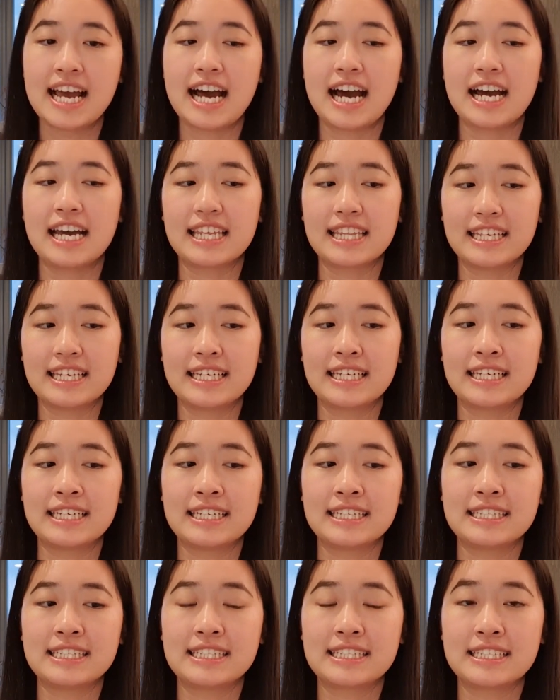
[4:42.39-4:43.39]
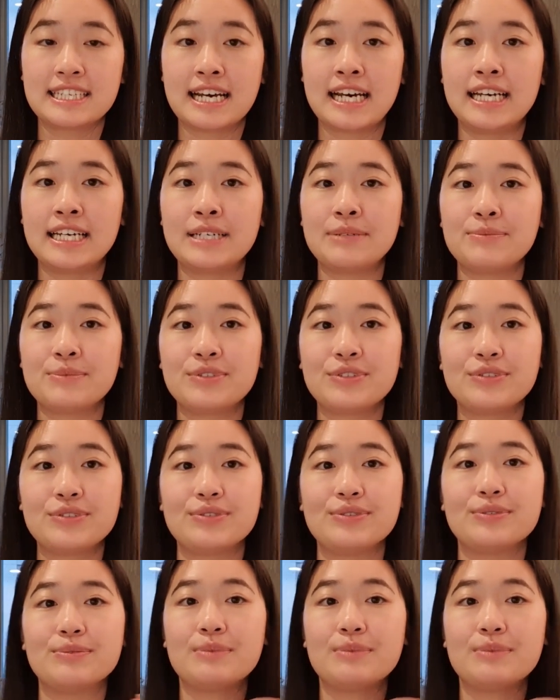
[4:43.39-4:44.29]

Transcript: I think it's time to